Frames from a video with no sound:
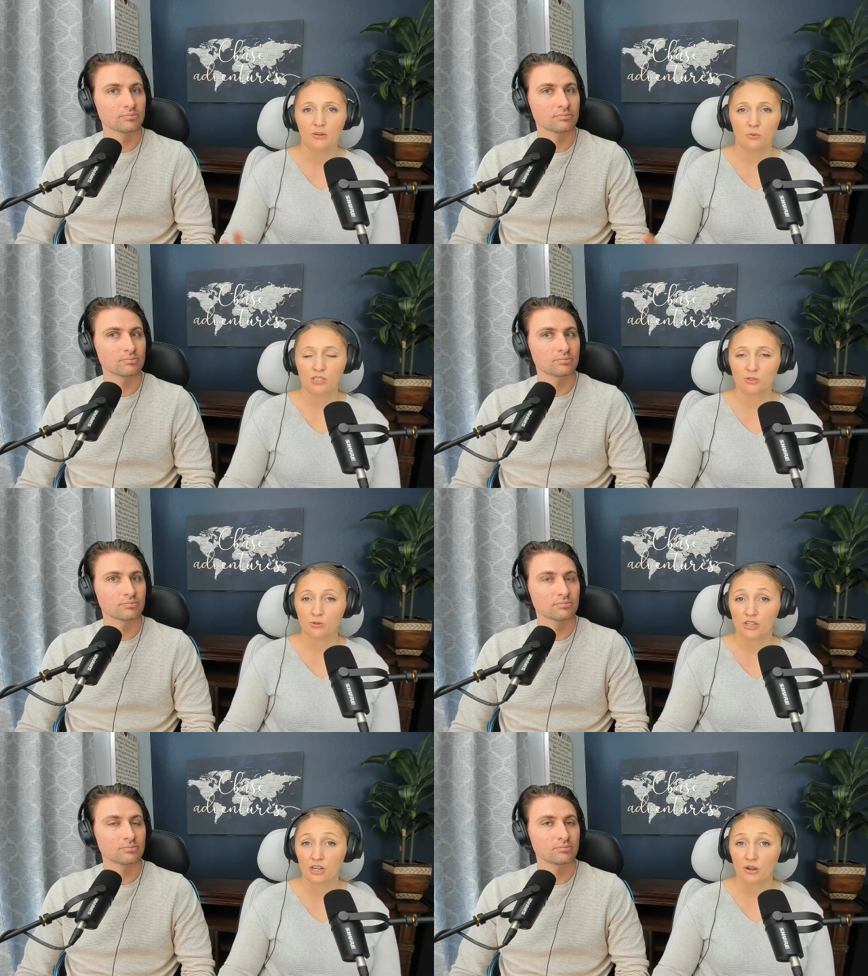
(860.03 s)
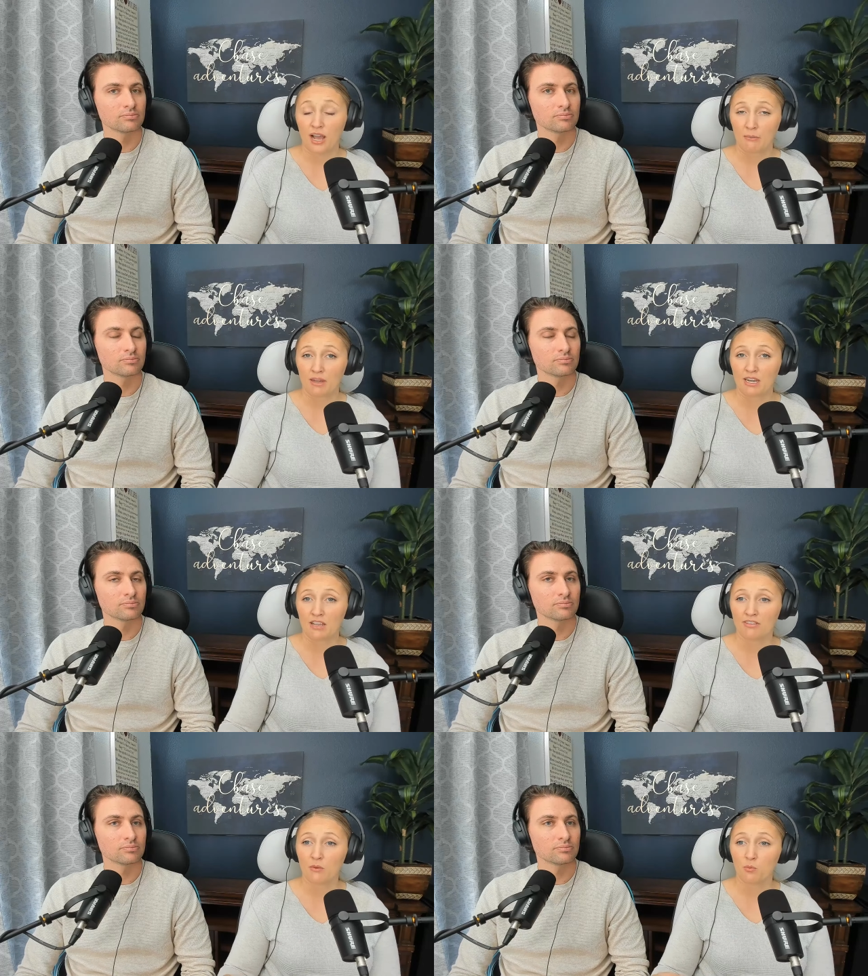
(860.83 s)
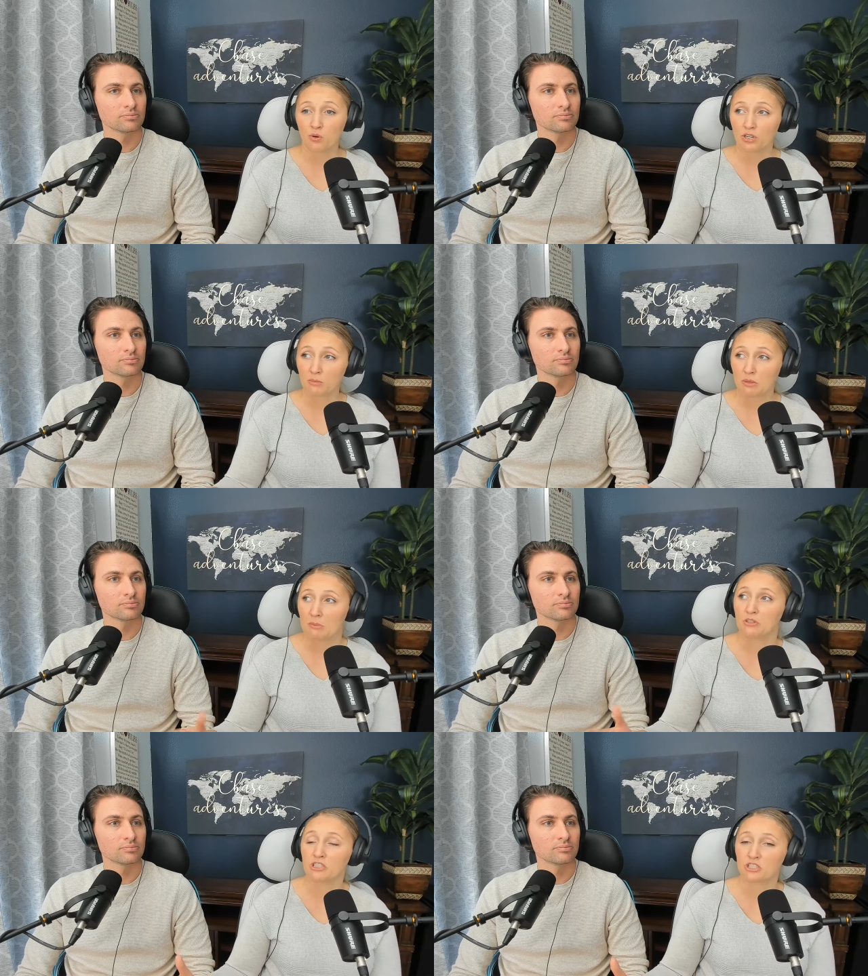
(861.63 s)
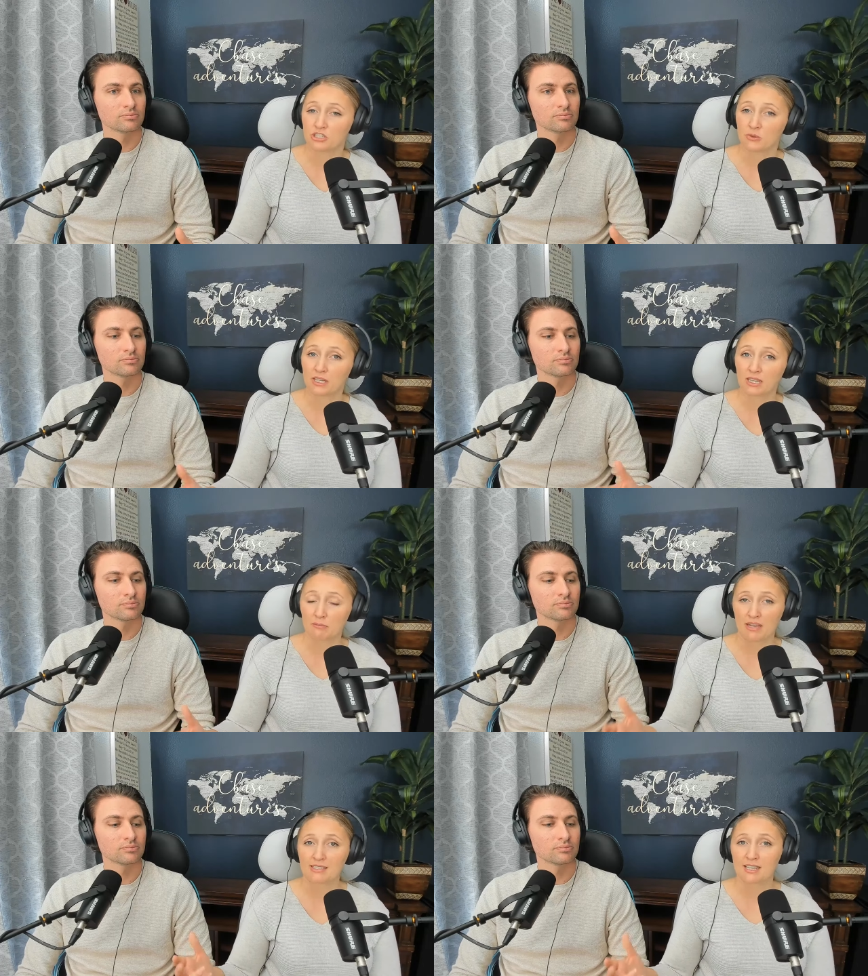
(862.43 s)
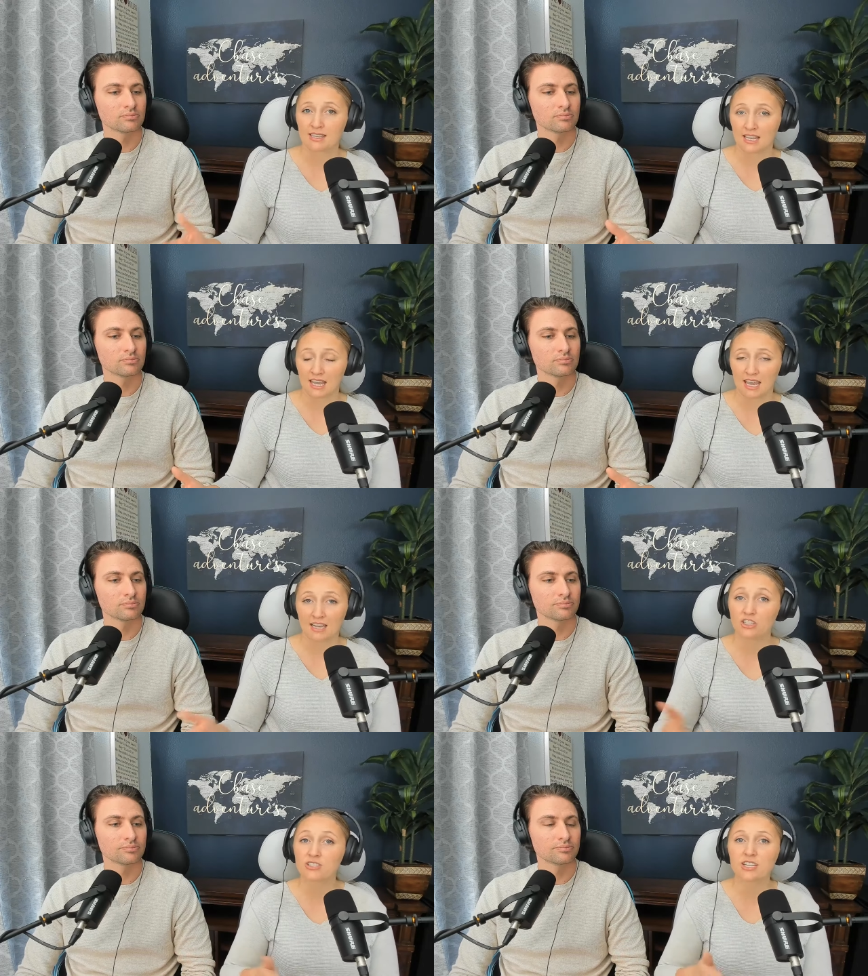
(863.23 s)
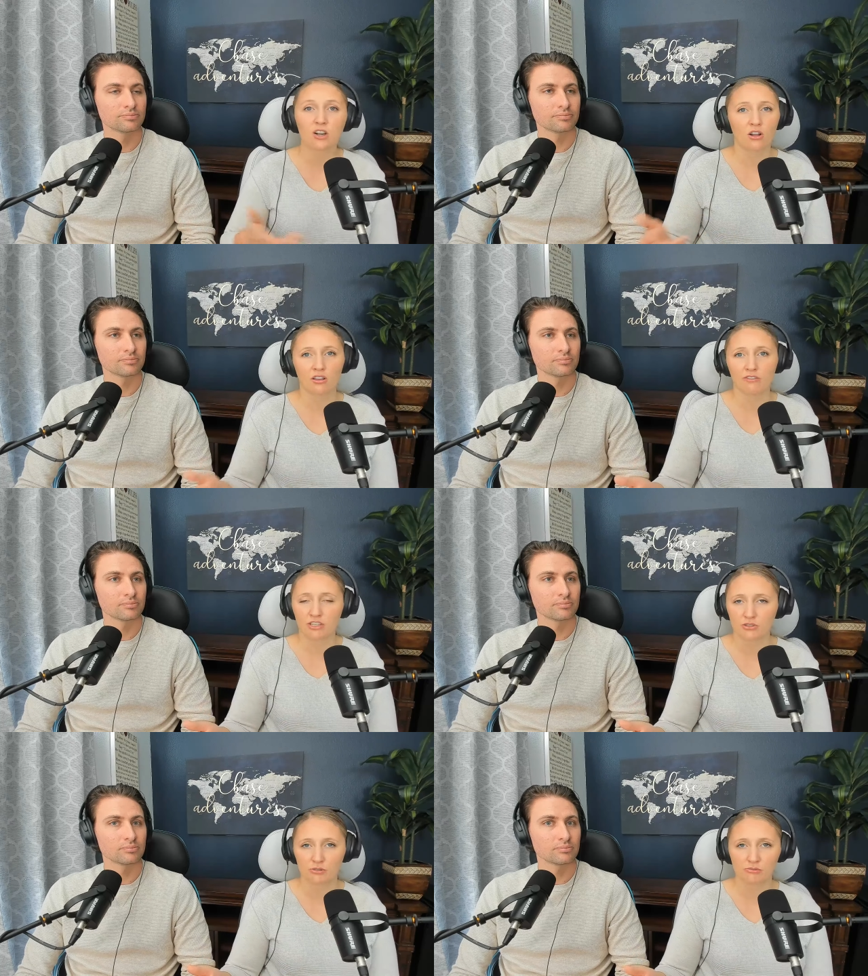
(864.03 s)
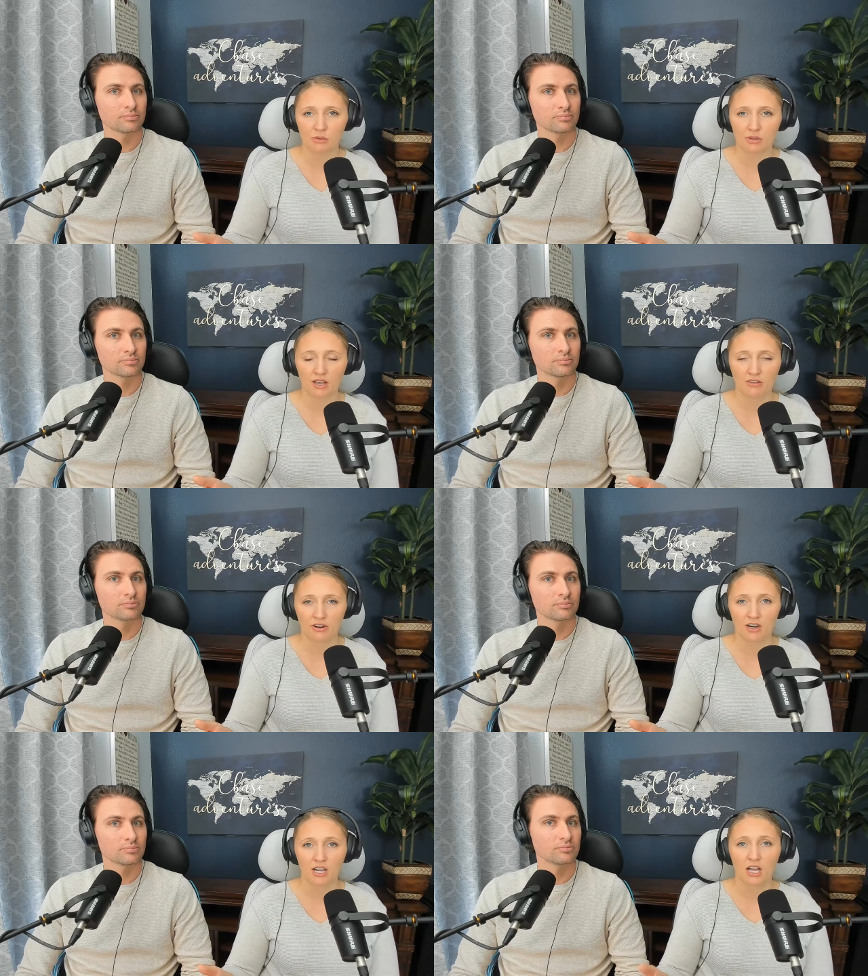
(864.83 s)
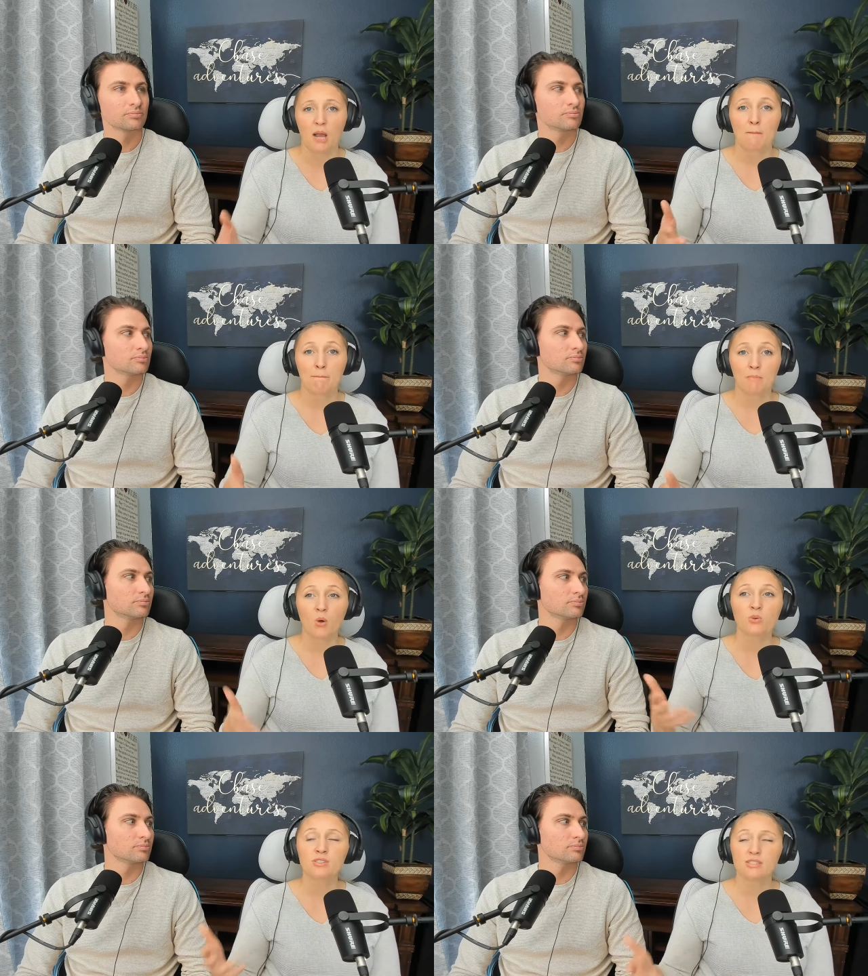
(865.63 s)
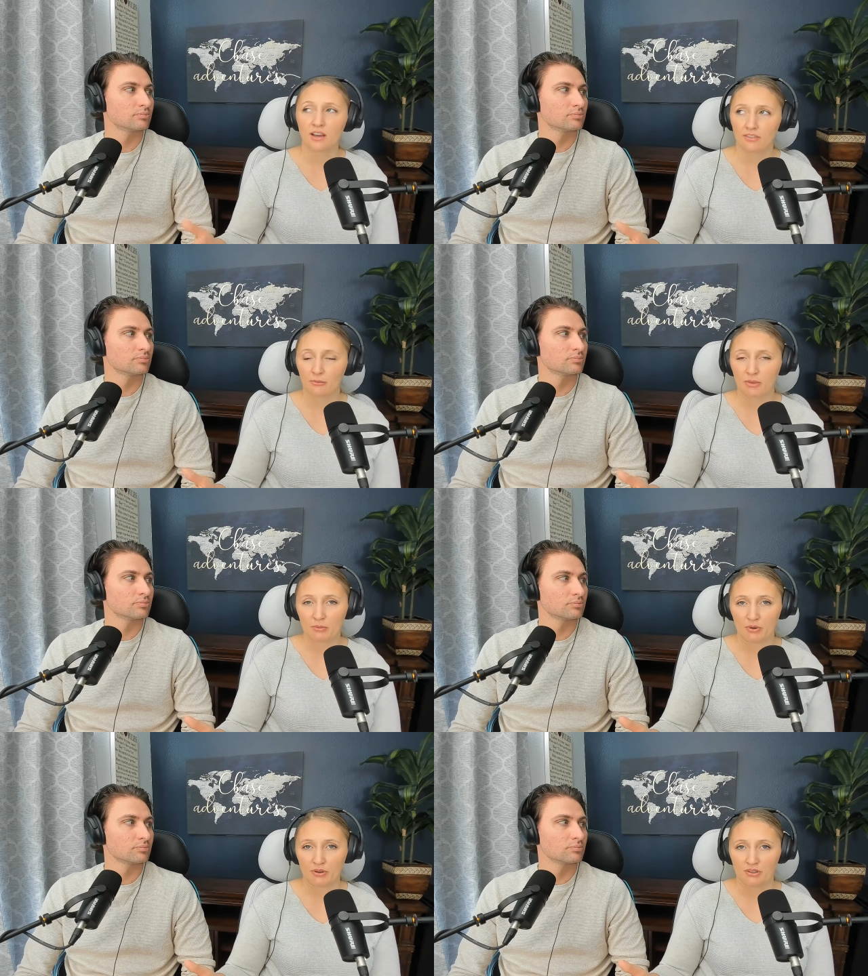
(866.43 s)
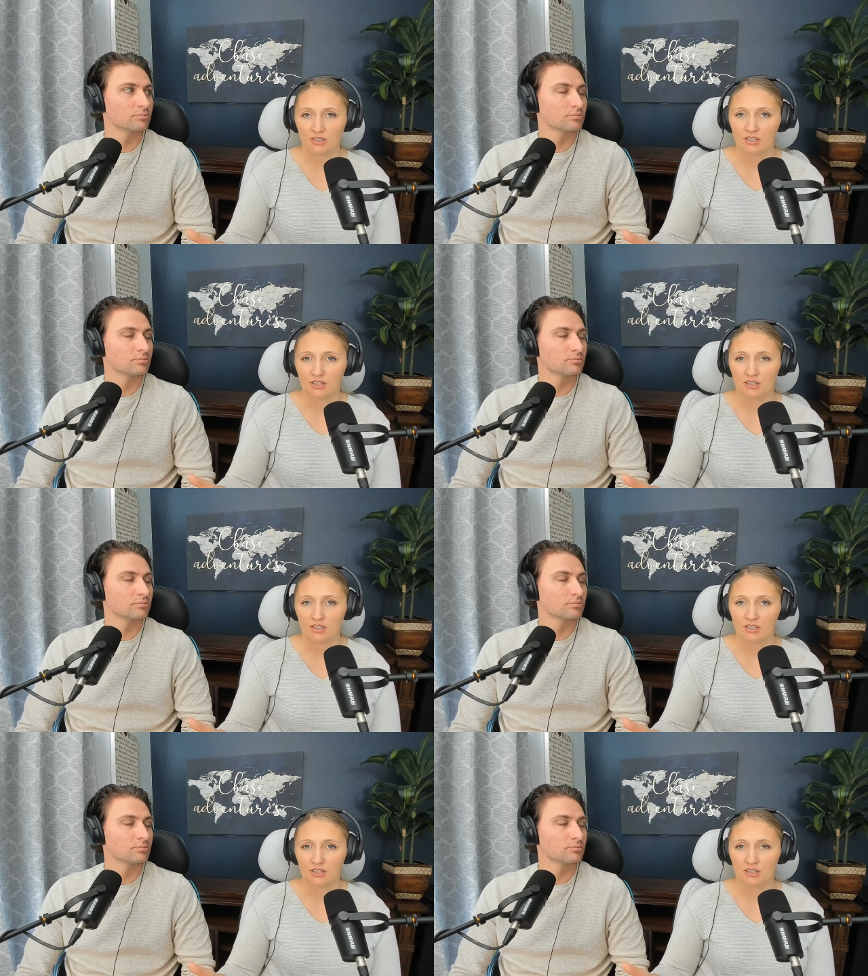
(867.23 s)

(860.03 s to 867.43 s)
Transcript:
Speaker 1: which, will, you know, how many of them were good people just doing the best that they can, just like all of these groups that we cover. Most of the people